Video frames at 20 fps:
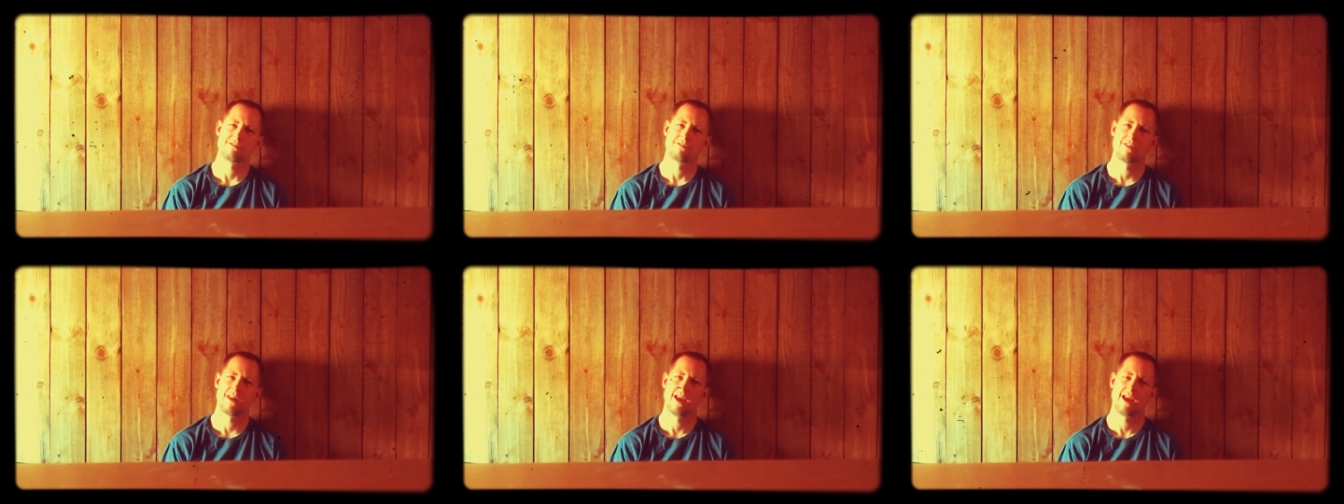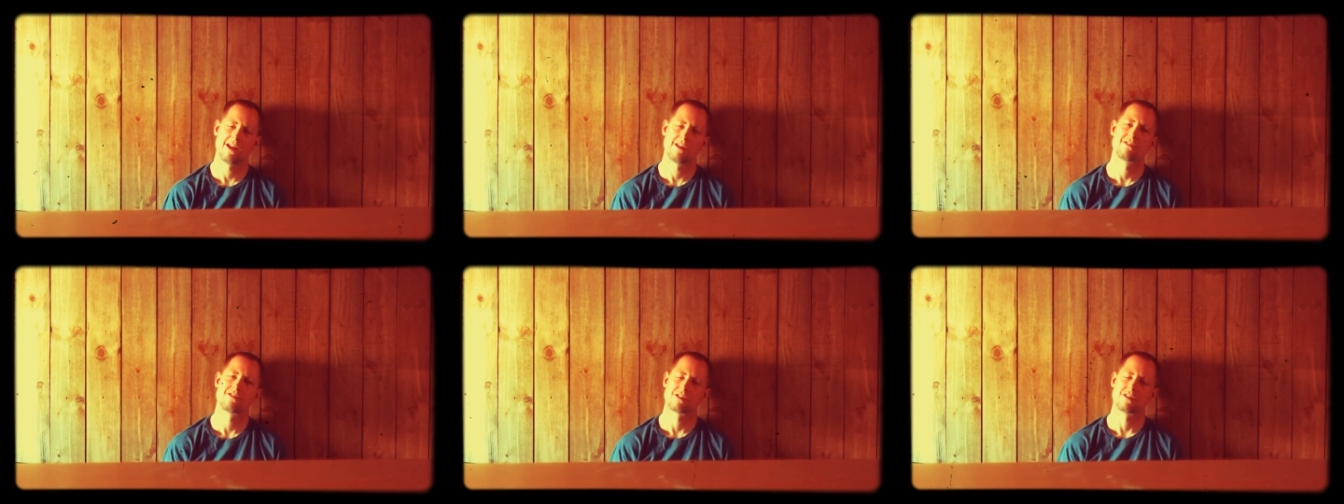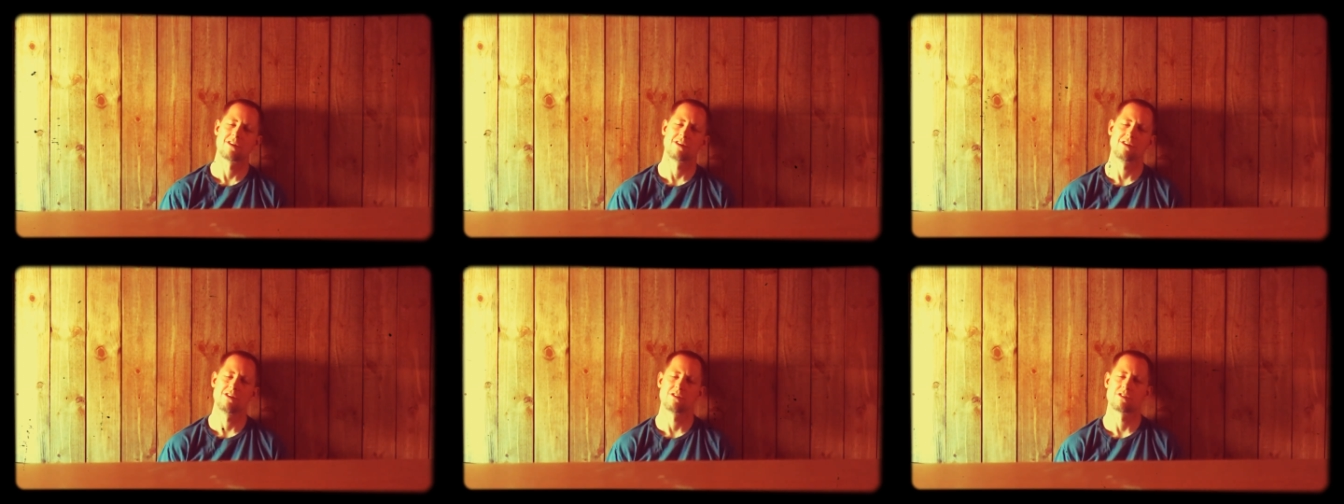and
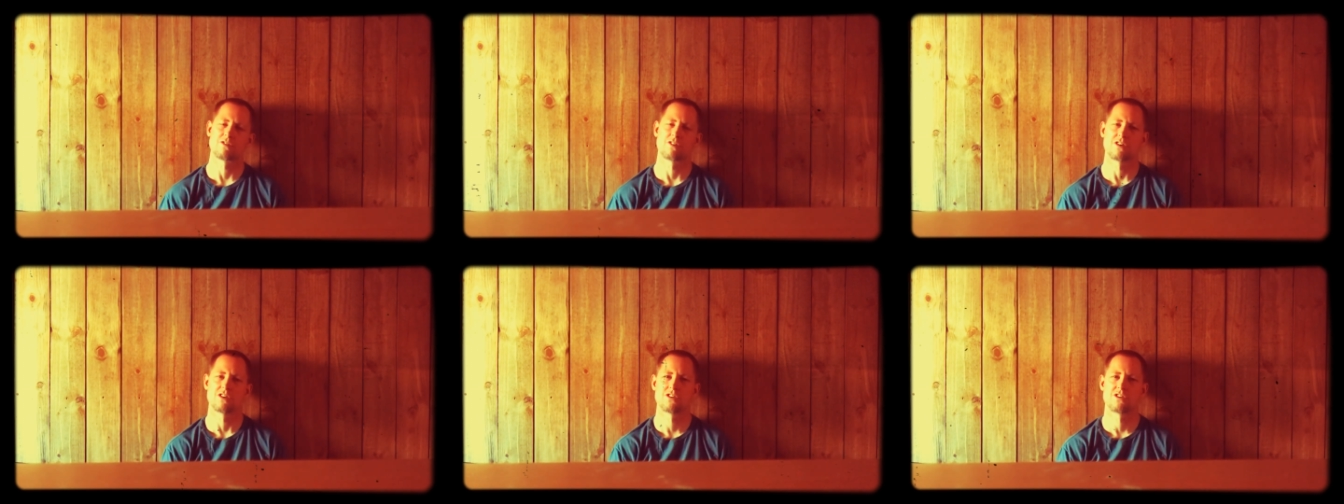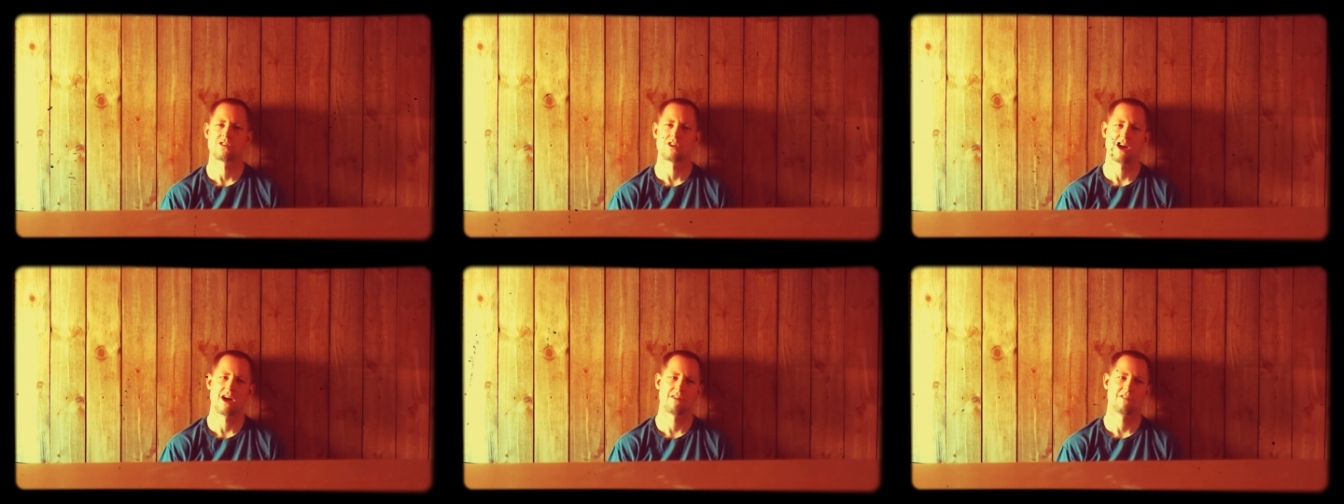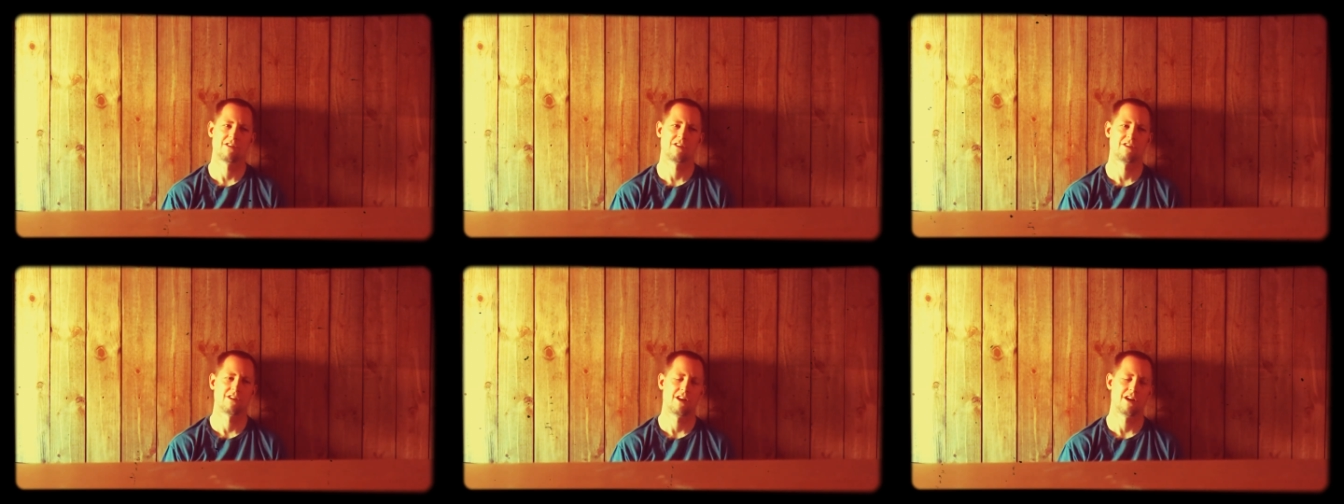still use it for
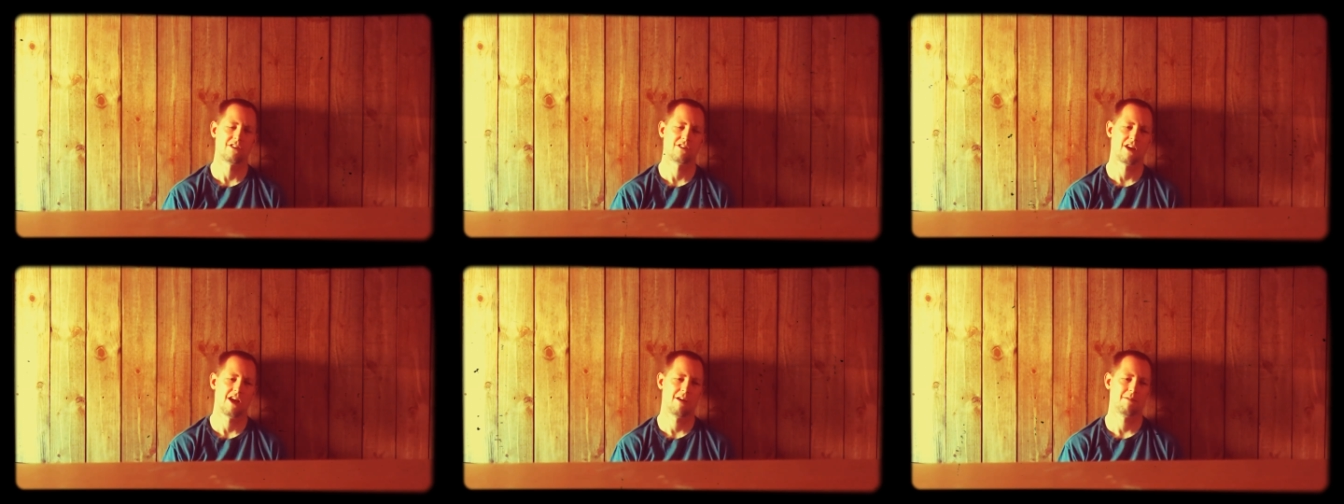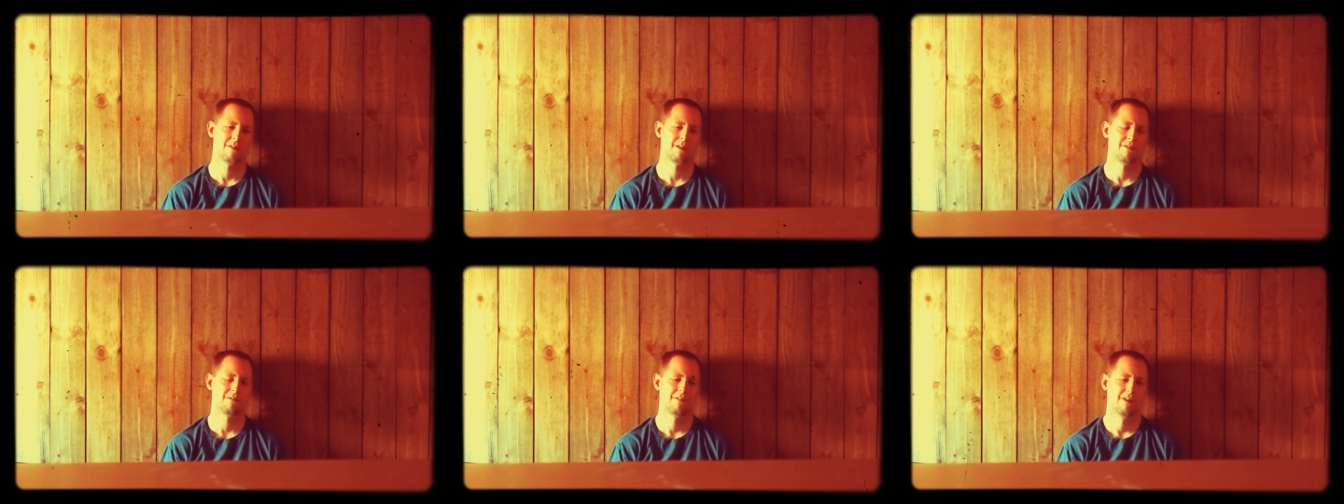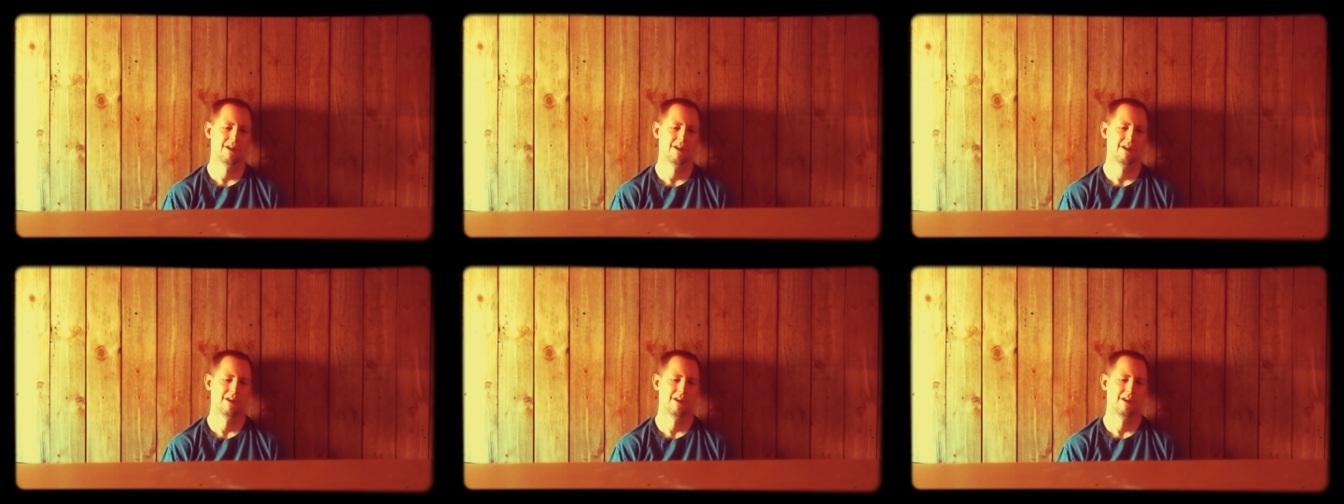travel and entertainment.